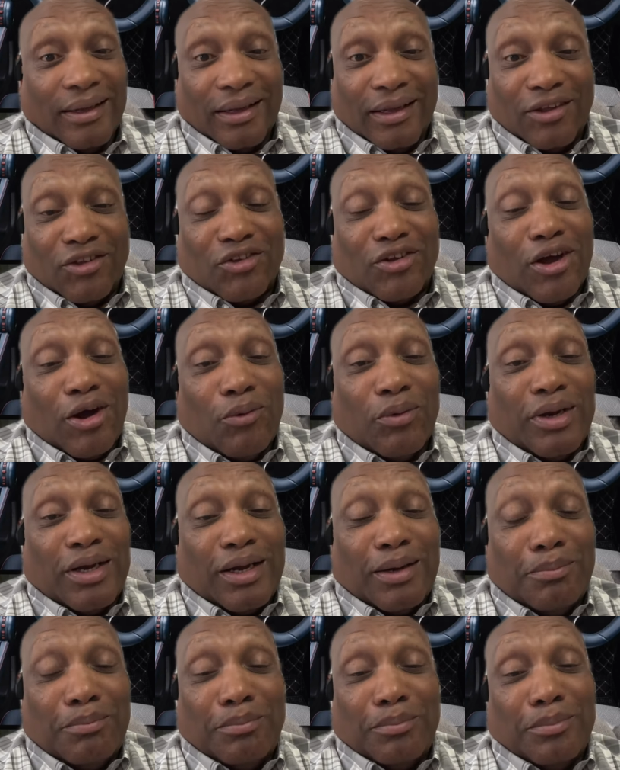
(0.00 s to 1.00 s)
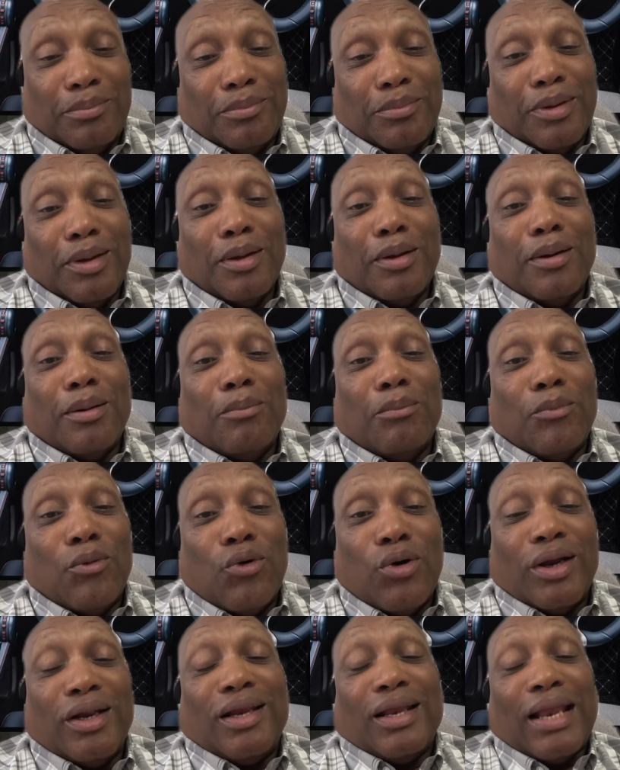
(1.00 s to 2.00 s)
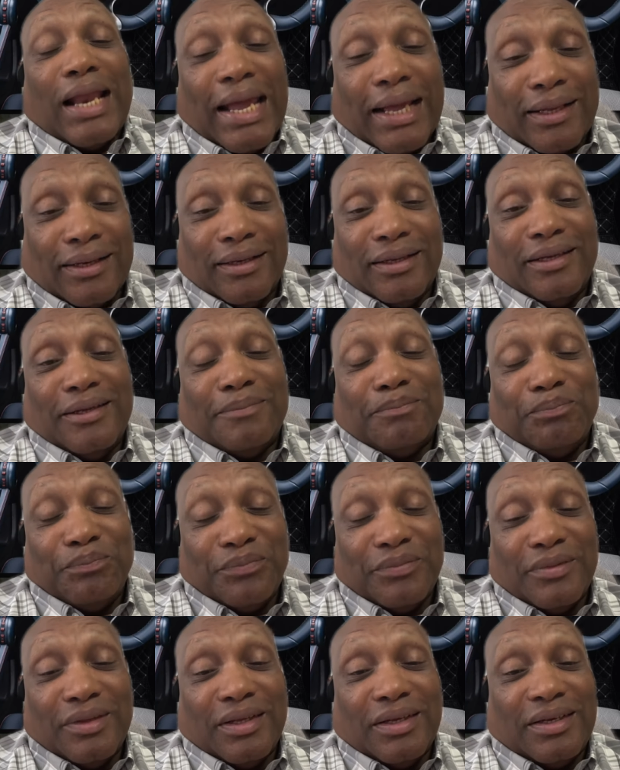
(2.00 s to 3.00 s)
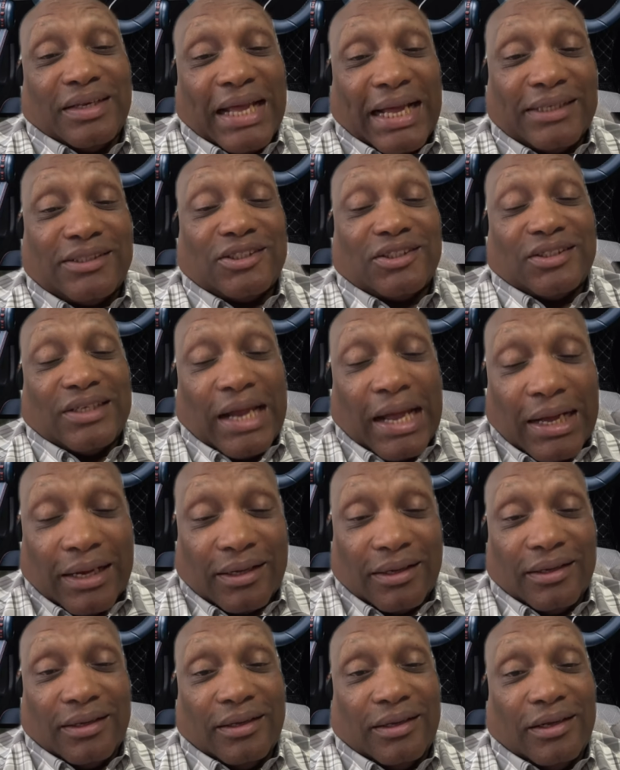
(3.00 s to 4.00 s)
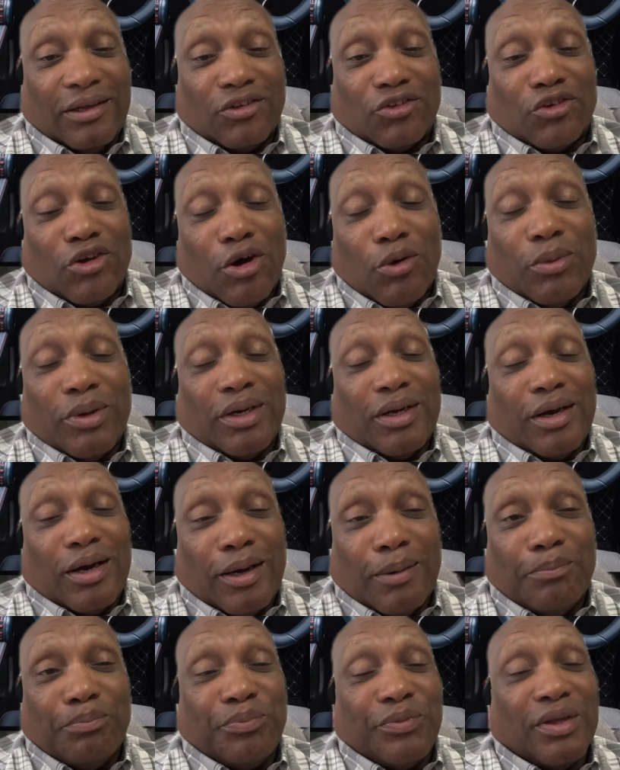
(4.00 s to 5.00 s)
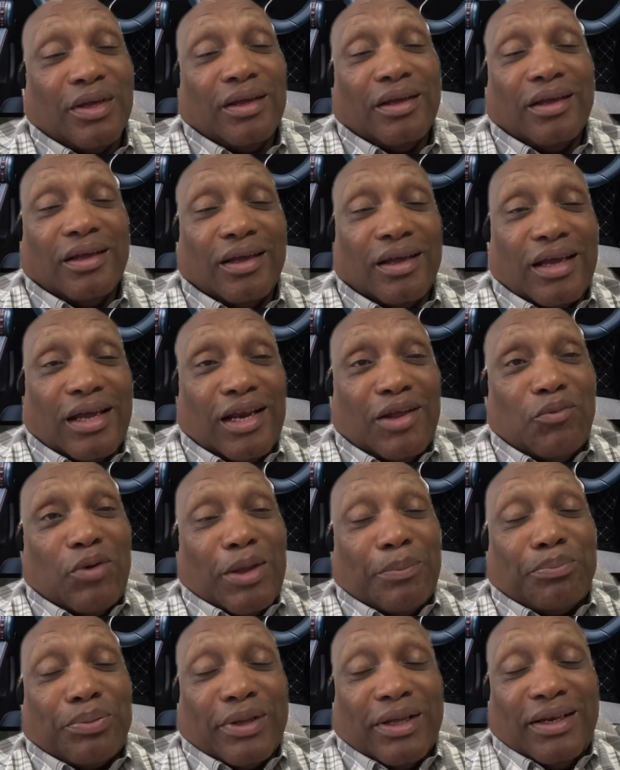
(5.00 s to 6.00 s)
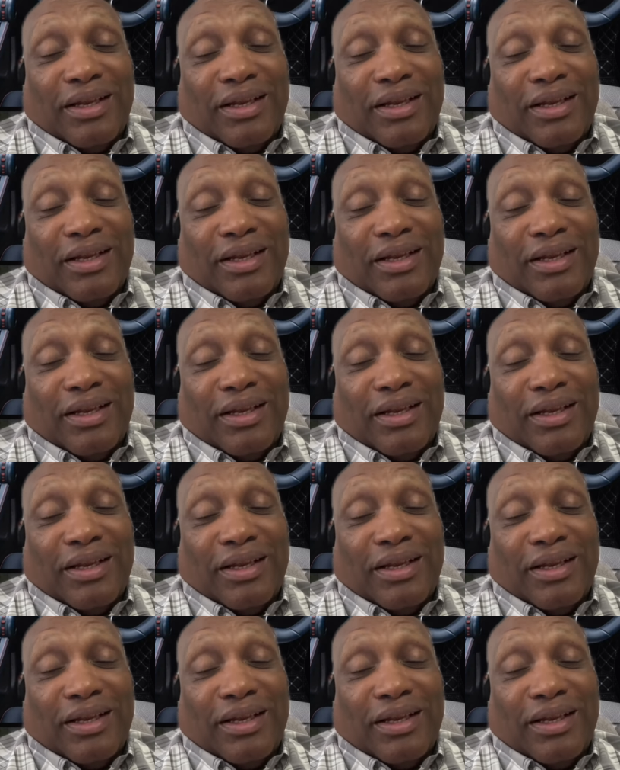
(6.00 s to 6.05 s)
is going up, more than likely that stock is going up. Anyway, please